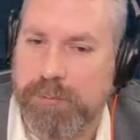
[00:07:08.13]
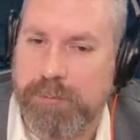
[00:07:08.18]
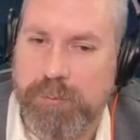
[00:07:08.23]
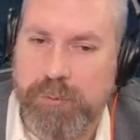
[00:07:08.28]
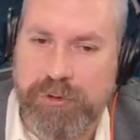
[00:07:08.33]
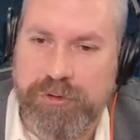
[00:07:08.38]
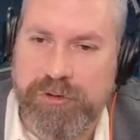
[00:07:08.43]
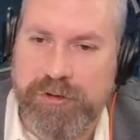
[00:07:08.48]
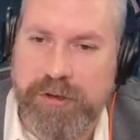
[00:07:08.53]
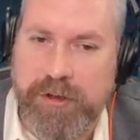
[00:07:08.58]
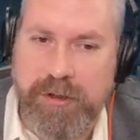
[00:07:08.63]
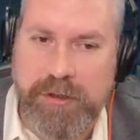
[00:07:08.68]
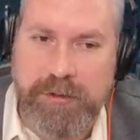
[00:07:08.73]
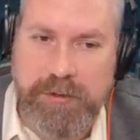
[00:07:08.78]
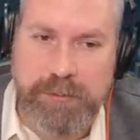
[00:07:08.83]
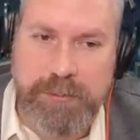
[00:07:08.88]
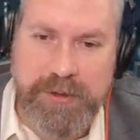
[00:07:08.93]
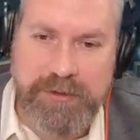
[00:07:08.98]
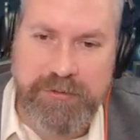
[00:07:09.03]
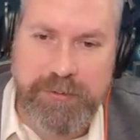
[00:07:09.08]
We should
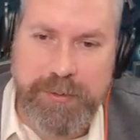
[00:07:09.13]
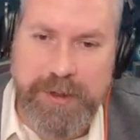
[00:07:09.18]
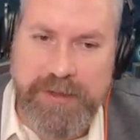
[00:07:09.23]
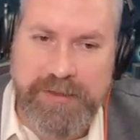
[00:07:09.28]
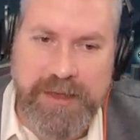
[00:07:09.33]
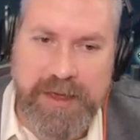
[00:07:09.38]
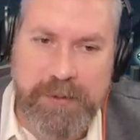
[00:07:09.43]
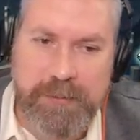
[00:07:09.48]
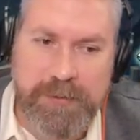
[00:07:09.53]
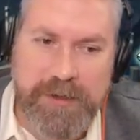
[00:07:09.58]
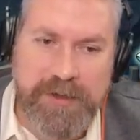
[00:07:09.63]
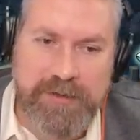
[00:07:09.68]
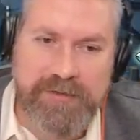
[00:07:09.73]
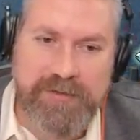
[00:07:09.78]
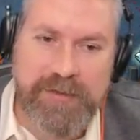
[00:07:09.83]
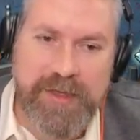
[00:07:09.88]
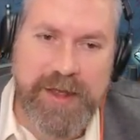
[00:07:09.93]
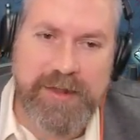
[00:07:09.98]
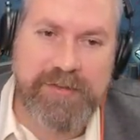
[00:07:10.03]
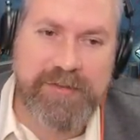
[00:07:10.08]
all bitch about that, because
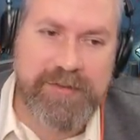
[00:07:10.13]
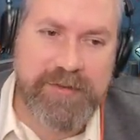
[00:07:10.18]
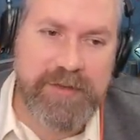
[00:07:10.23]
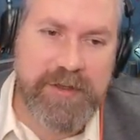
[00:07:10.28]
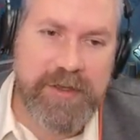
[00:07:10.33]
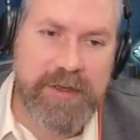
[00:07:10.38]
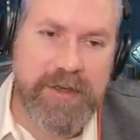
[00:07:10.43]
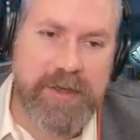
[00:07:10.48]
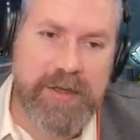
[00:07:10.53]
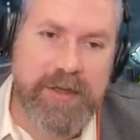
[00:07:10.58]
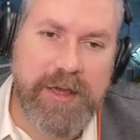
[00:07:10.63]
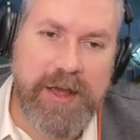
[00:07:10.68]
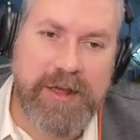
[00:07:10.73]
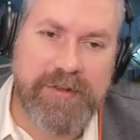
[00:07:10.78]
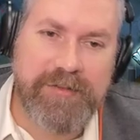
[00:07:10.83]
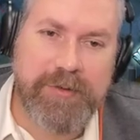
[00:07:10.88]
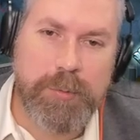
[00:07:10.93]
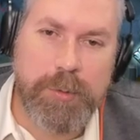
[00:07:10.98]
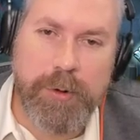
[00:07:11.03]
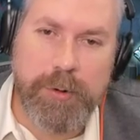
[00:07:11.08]
that's
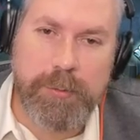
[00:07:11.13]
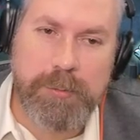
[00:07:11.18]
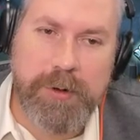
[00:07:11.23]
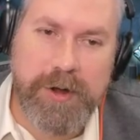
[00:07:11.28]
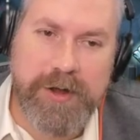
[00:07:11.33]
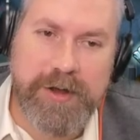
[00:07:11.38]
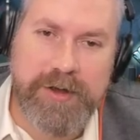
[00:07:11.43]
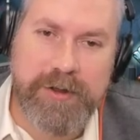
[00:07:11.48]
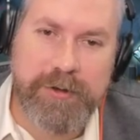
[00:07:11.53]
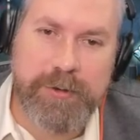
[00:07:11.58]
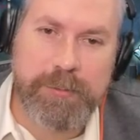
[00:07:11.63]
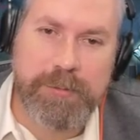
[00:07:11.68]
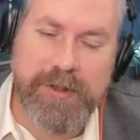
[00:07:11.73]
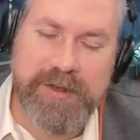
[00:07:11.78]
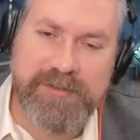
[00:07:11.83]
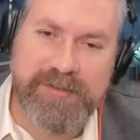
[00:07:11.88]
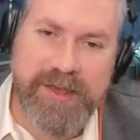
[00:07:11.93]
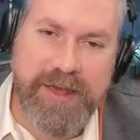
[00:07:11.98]
a broke part of Dota Plus.